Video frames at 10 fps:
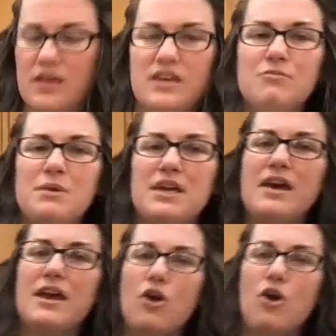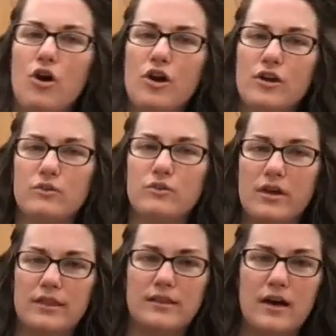Give me a heart or
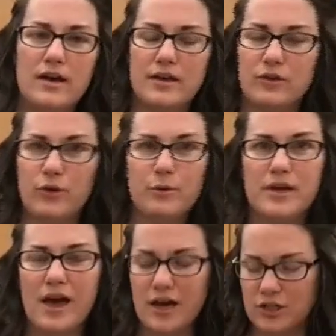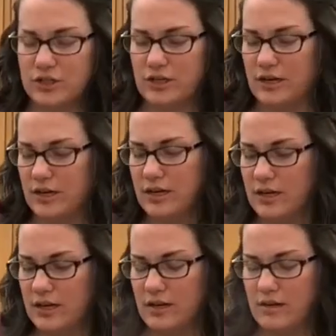a like or a reaction
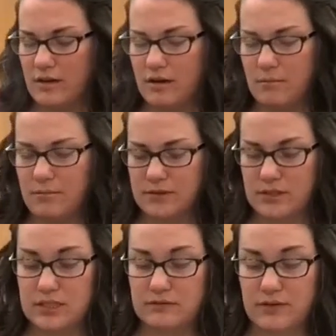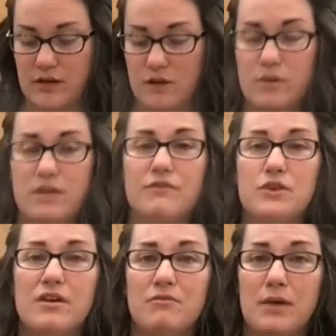to this video if
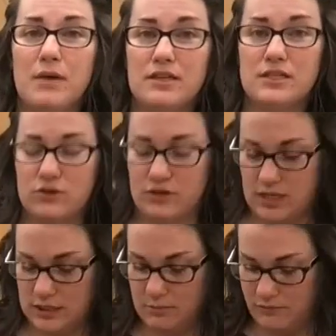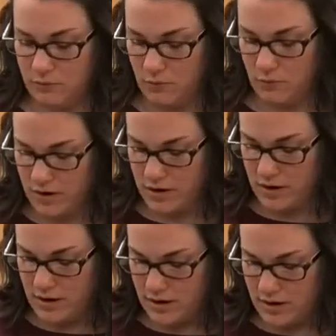you have made these cookies before.
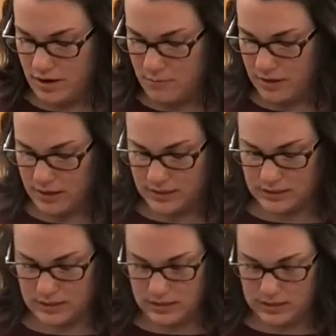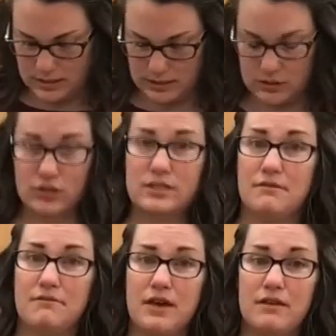Like I said, this is just
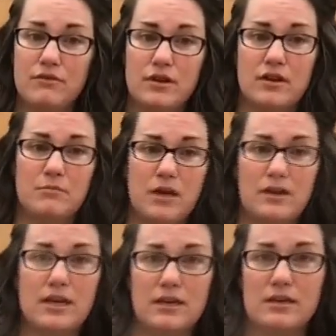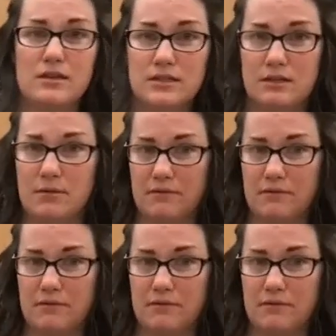a favorite of my kids and my